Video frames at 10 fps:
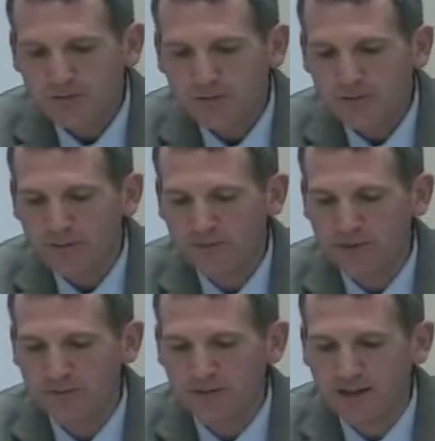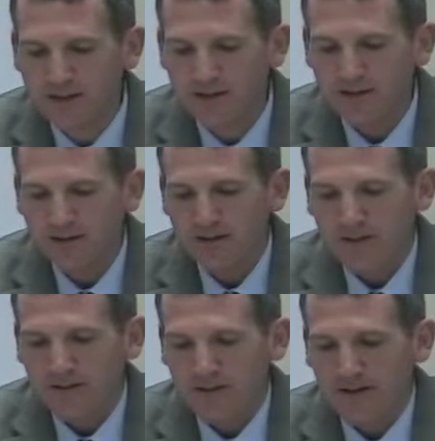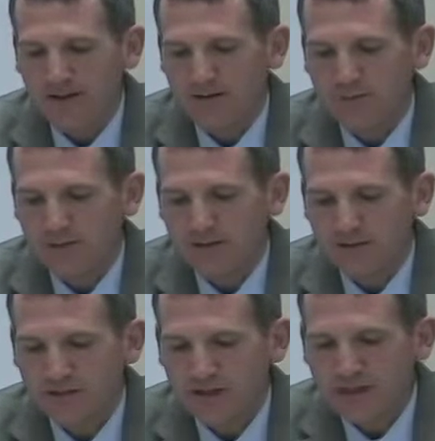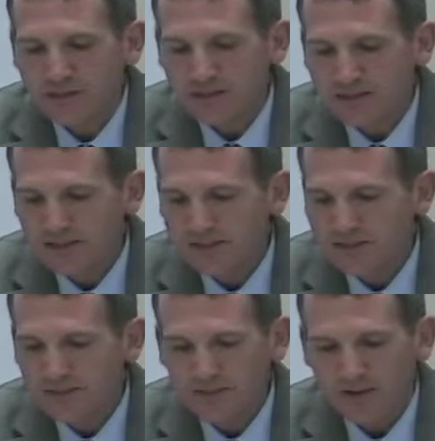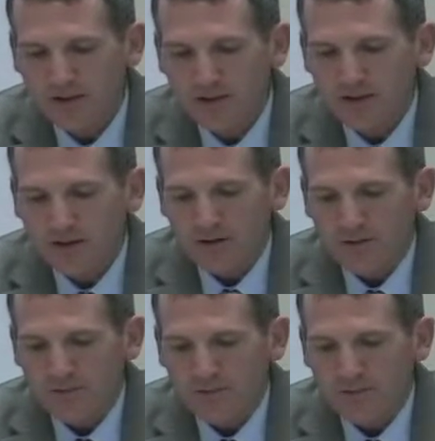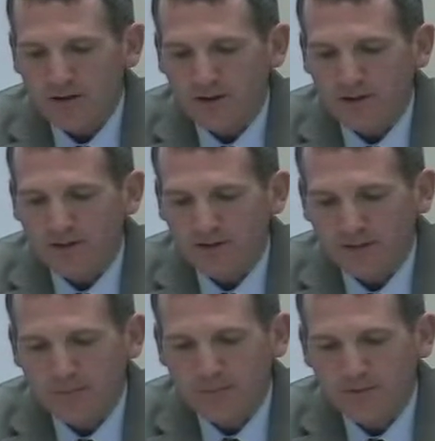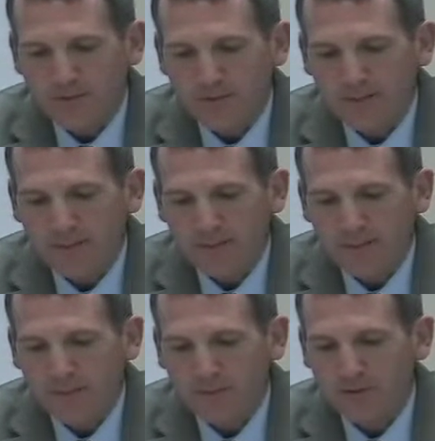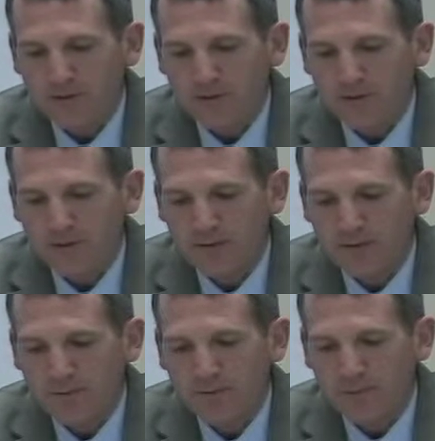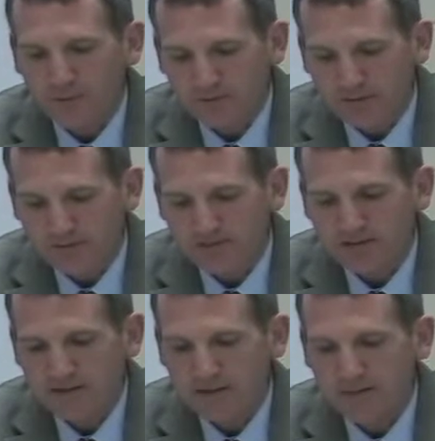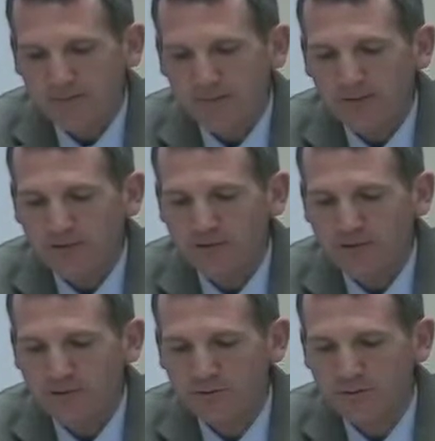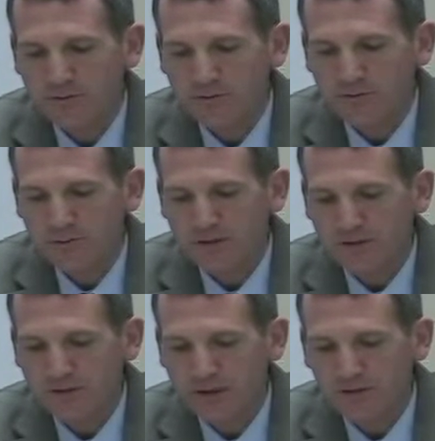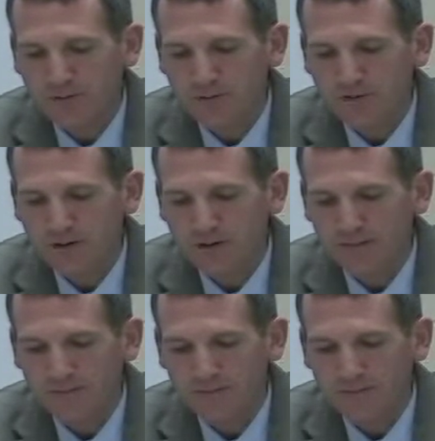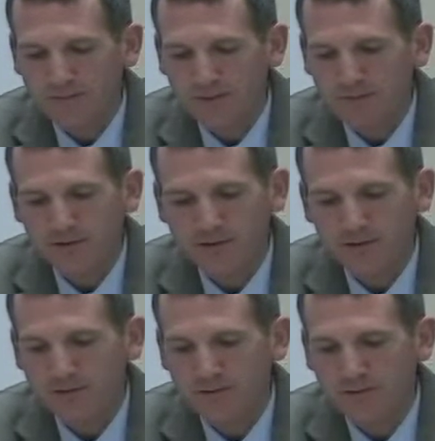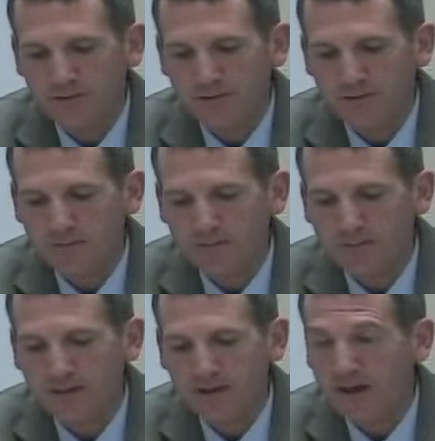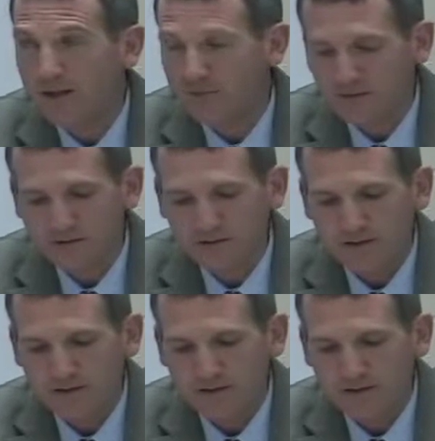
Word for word: We would eliminate uh, special education teacher uh, in the DEP program. We would eliminate the 0.5 ETL. We reduce speech and language, um, I'm sorry, the psychologist.